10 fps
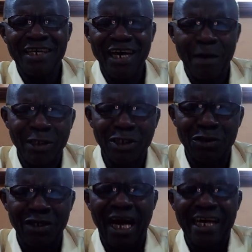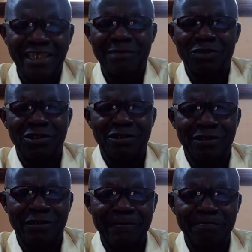grammatical
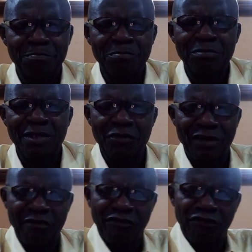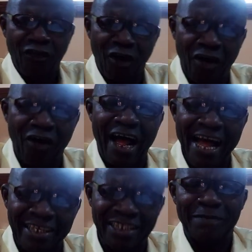items. We have four
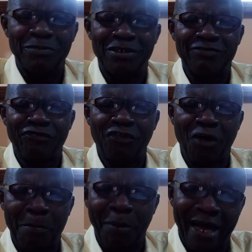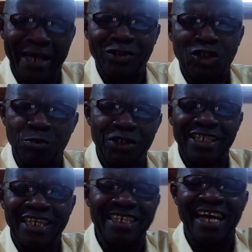items, four parts of
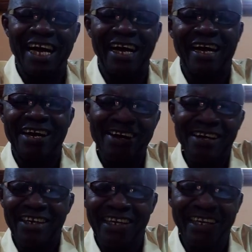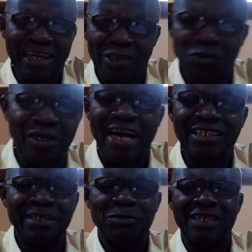speech that are lexical
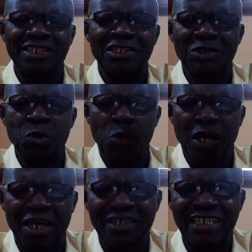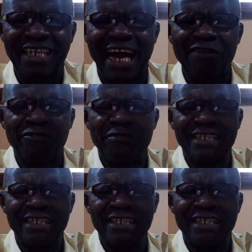items, that is, words that have